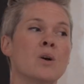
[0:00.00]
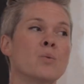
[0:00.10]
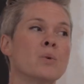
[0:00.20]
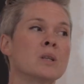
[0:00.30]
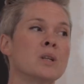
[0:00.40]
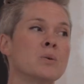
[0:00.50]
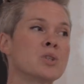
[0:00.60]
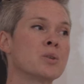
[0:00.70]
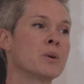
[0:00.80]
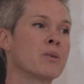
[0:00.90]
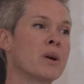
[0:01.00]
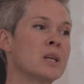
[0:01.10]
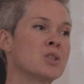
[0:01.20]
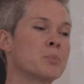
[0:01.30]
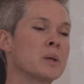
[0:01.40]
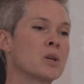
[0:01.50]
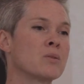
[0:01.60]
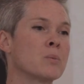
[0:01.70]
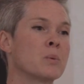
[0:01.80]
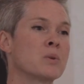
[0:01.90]
with Lewisham and Greenwich because
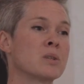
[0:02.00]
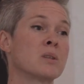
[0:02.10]
we wanted